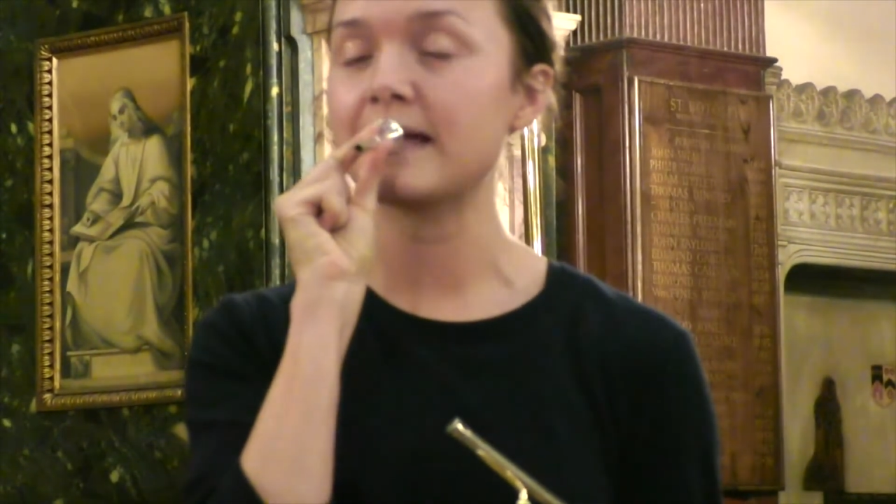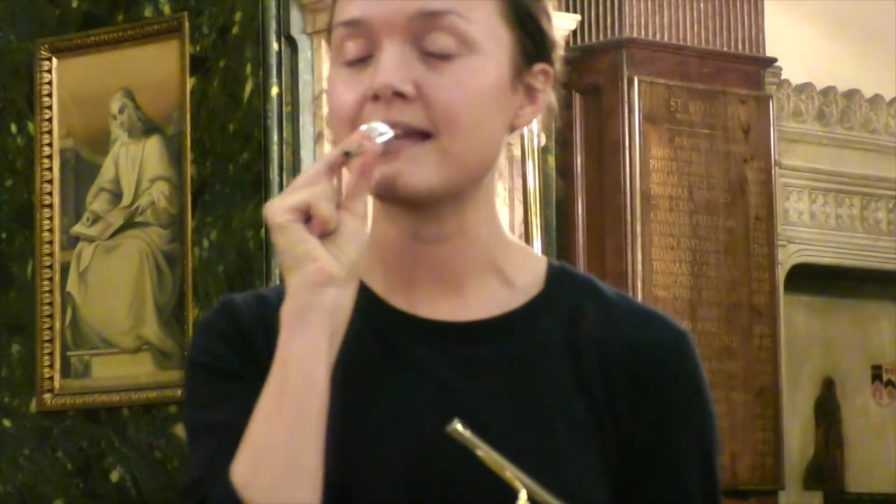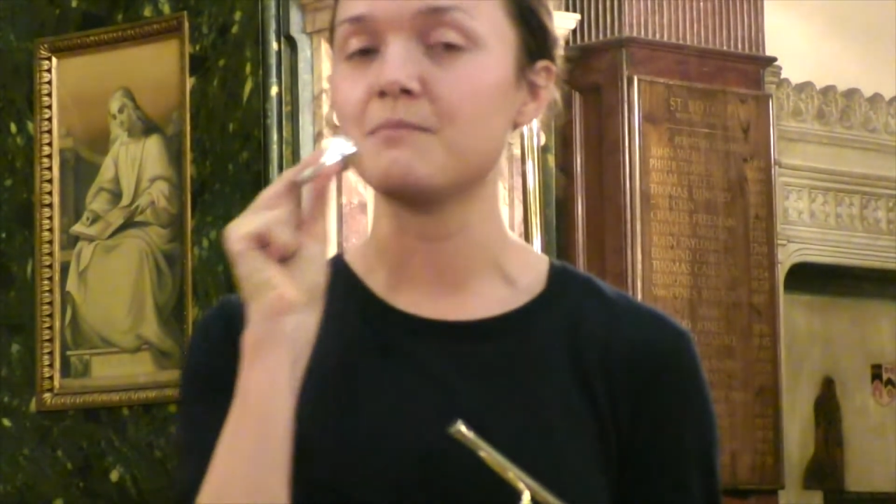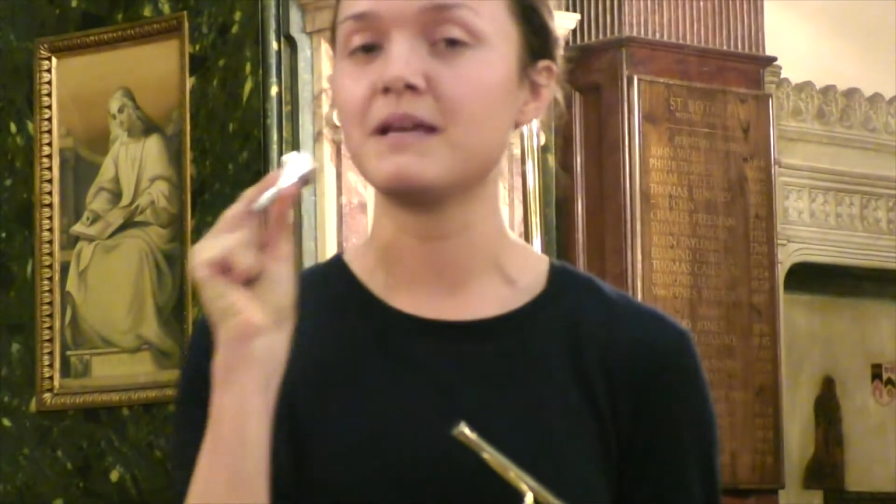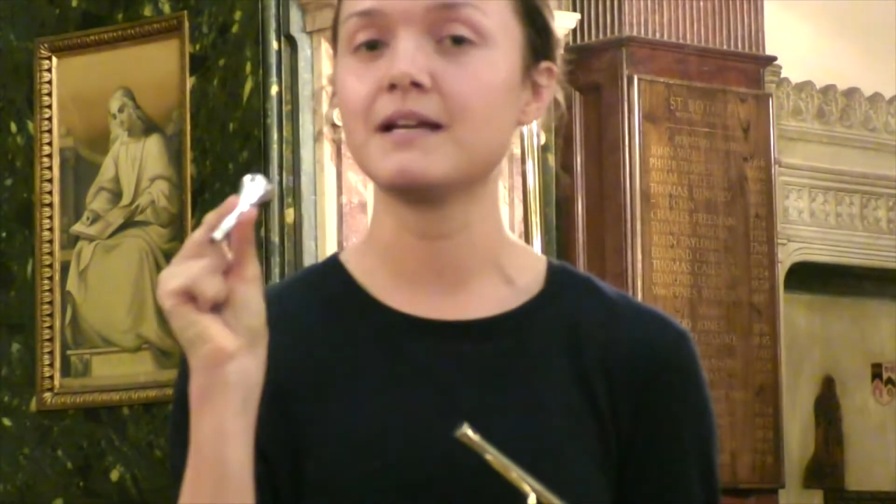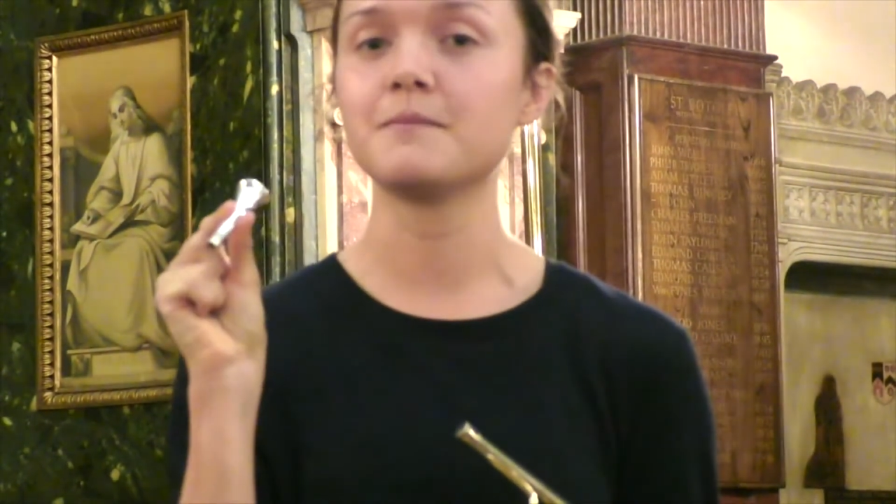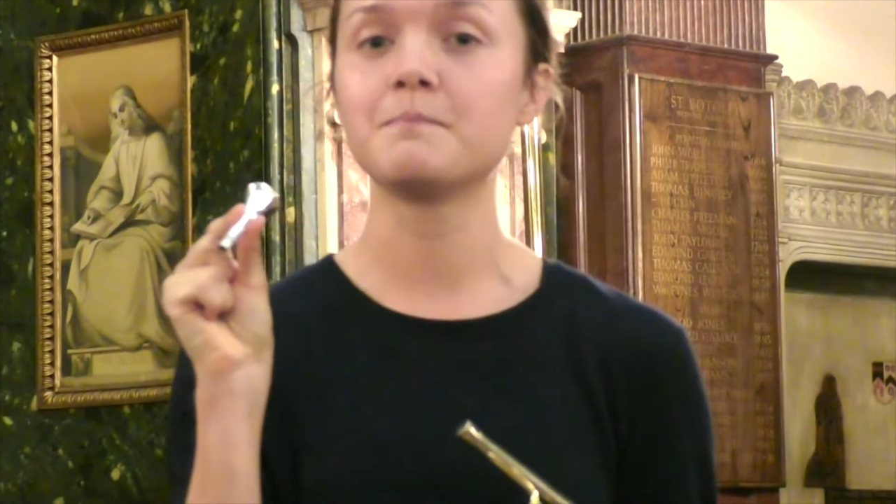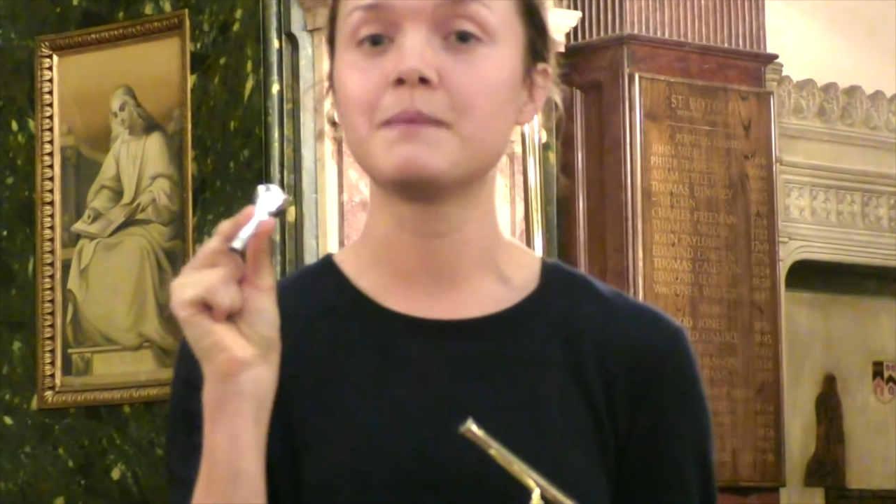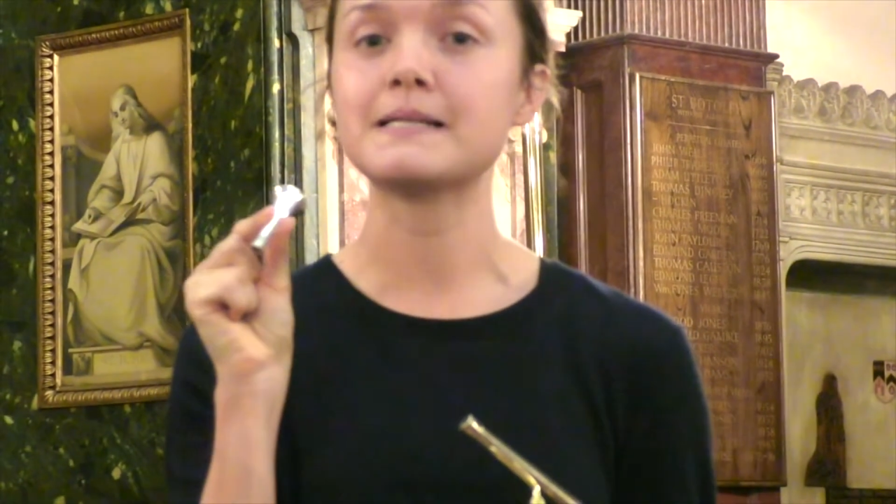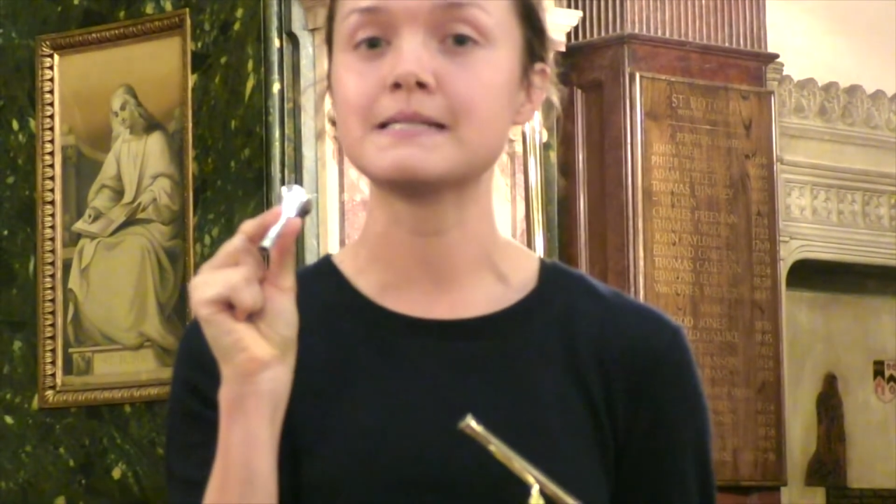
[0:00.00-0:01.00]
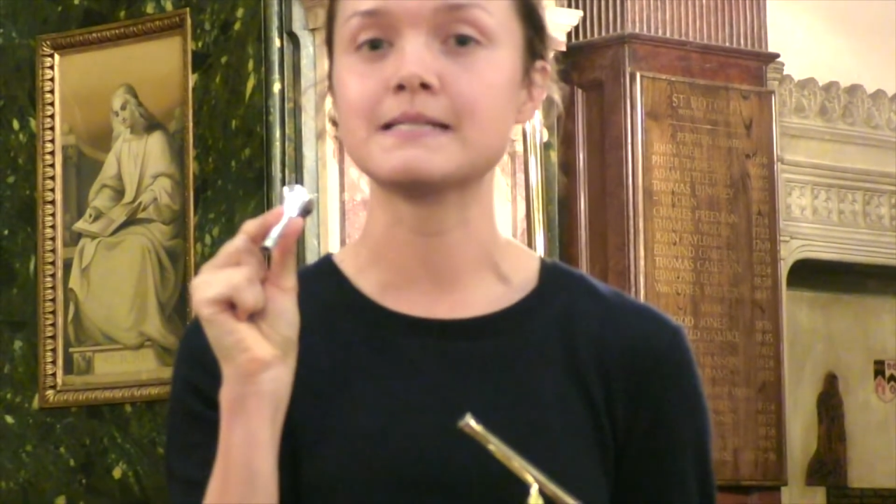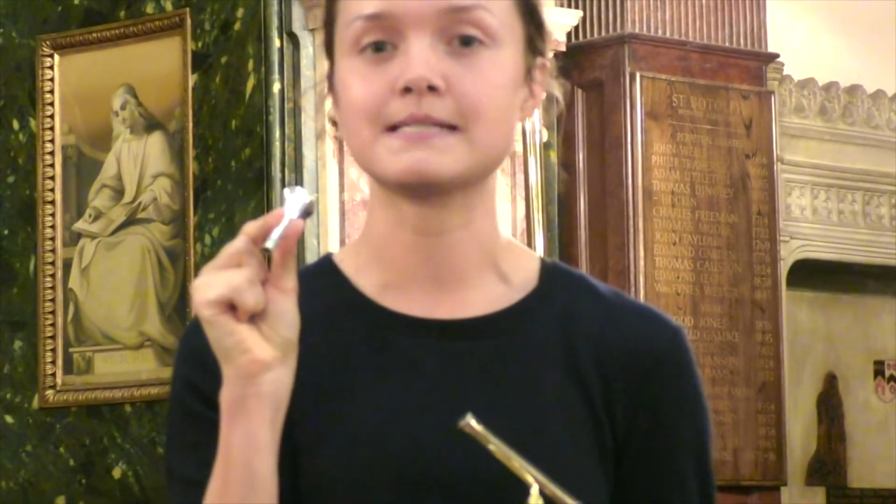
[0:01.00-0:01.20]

and I make a buzzing